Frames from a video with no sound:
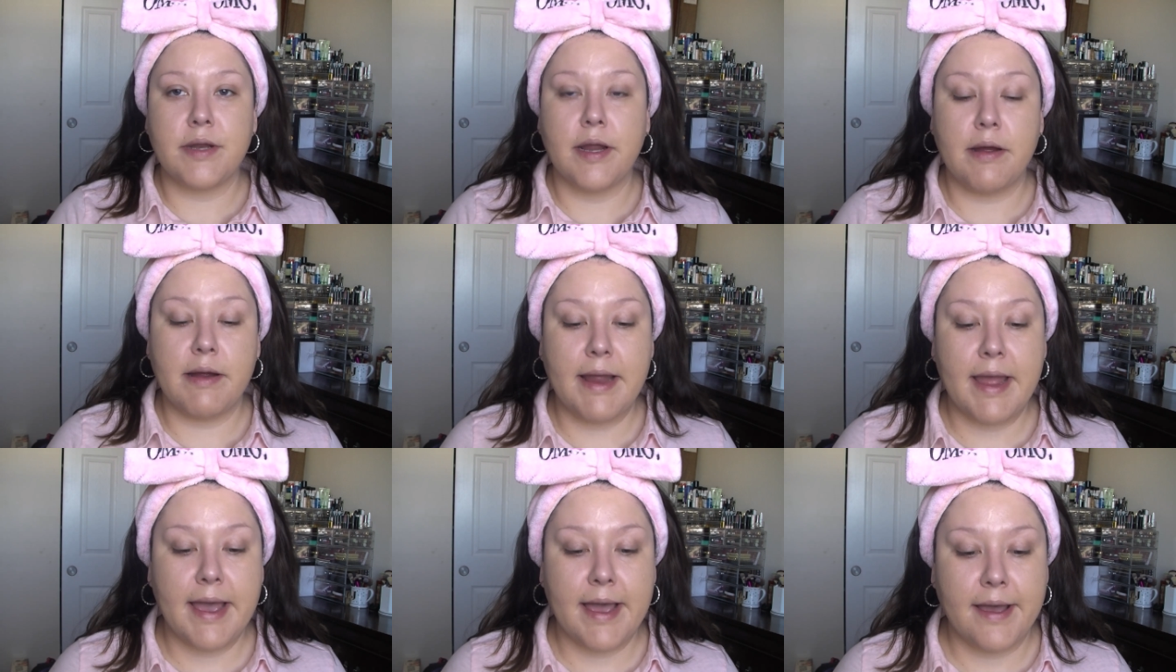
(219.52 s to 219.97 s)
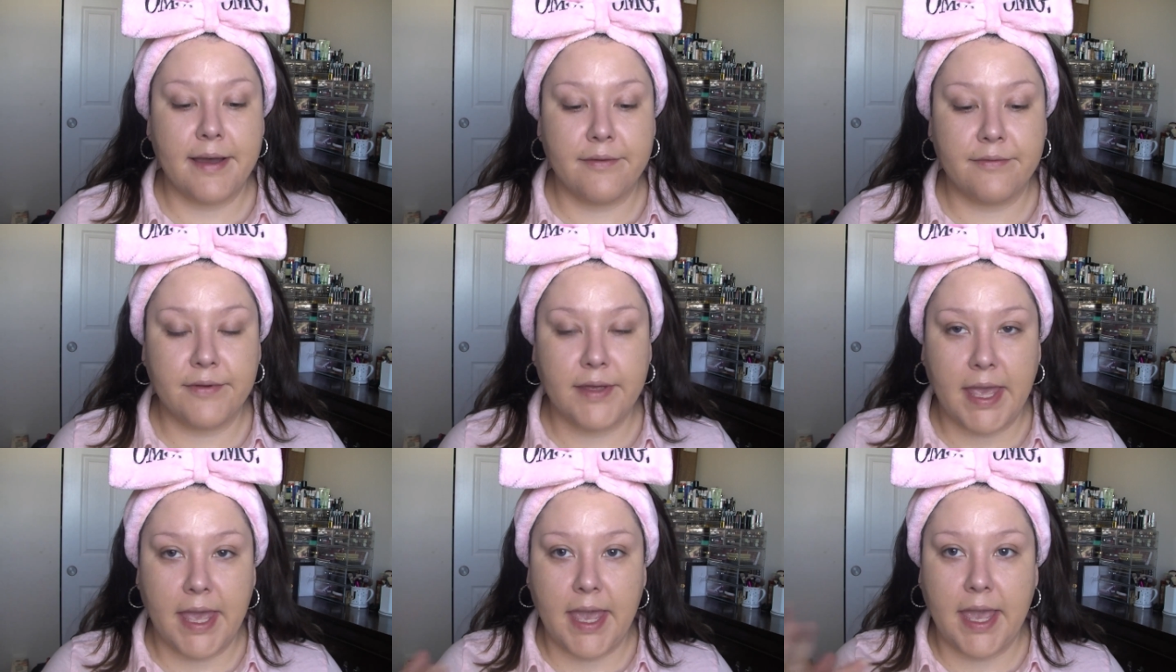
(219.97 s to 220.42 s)
now I
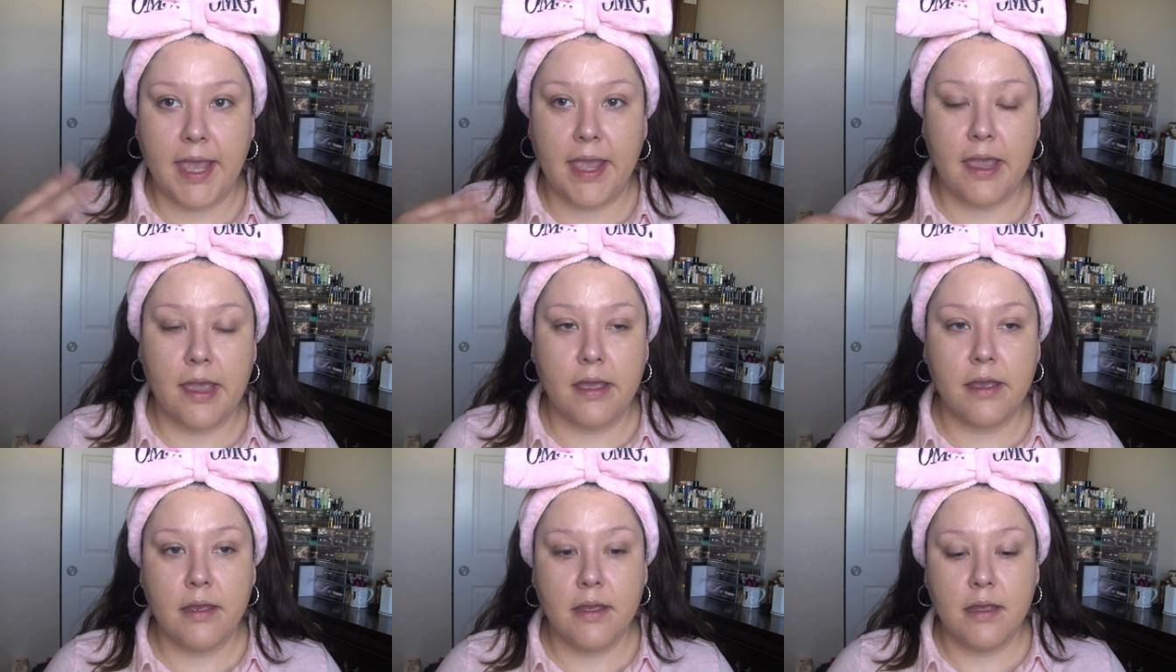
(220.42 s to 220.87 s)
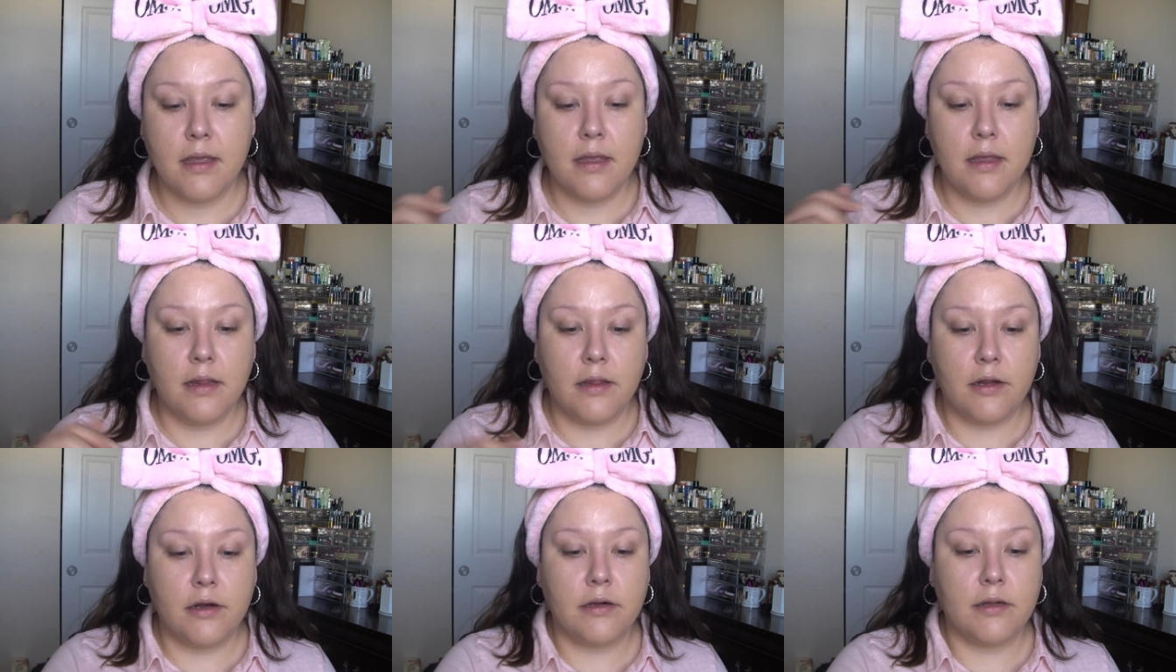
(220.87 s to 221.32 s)
have a,
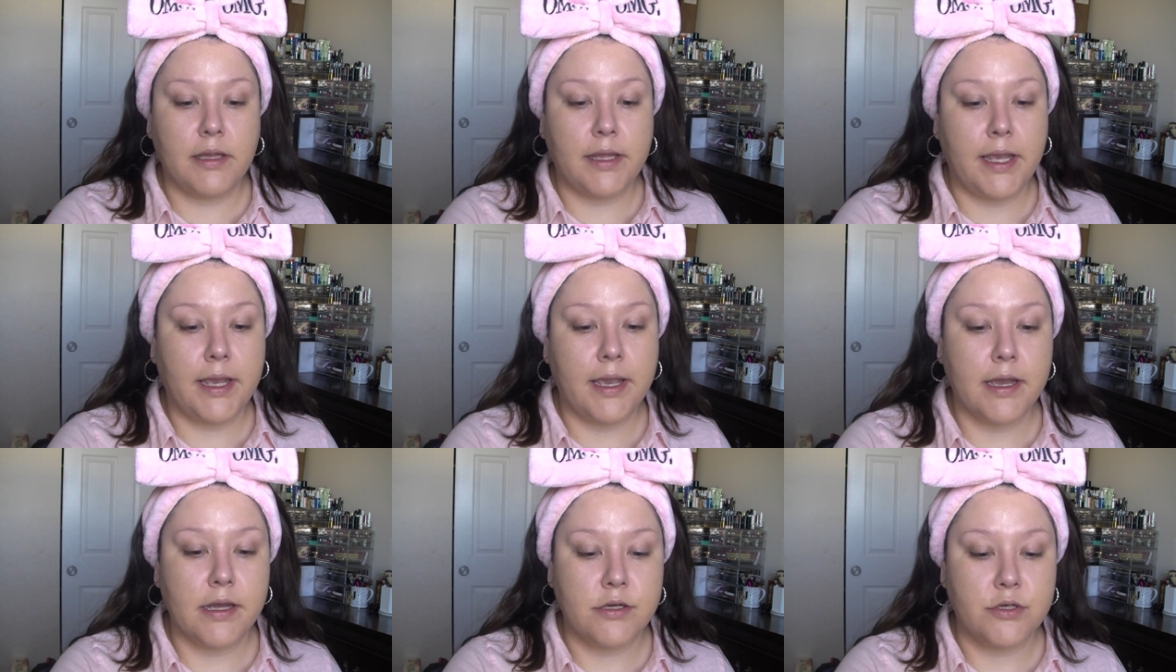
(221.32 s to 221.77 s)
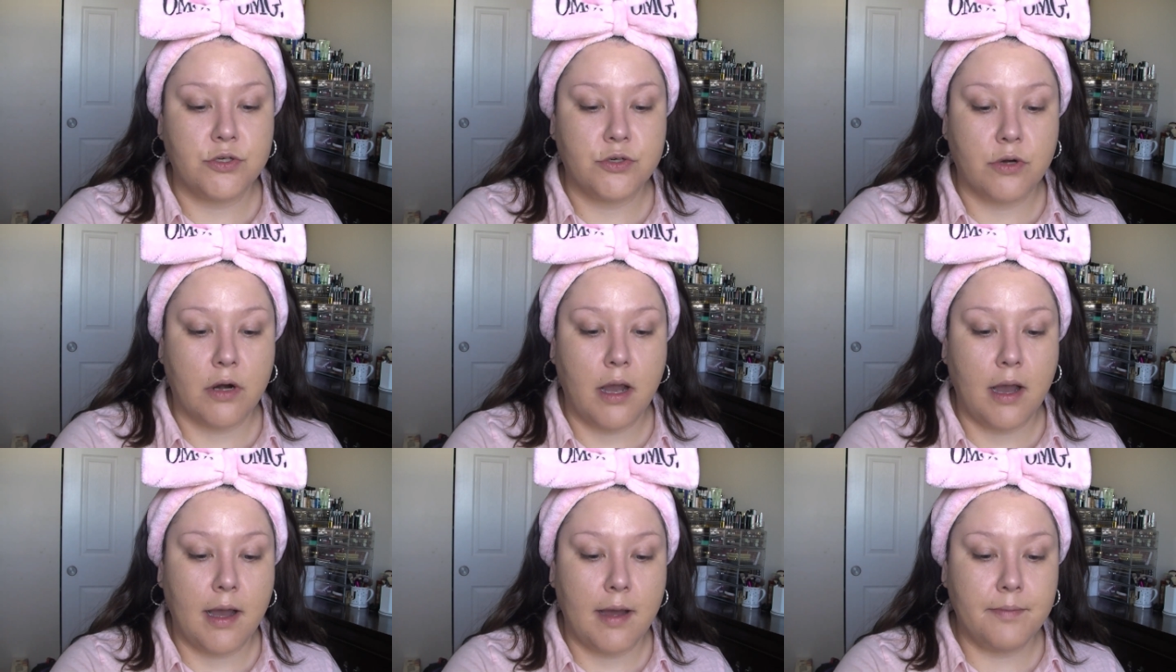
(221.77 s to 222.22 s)
literally a
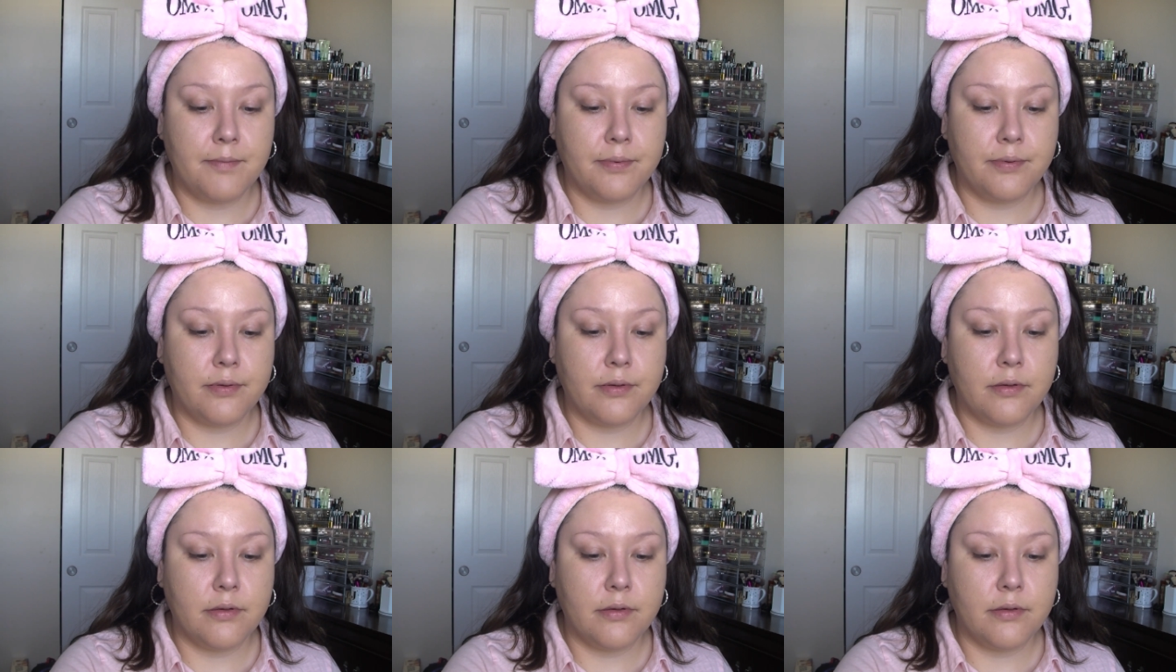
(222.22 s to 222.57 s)
drop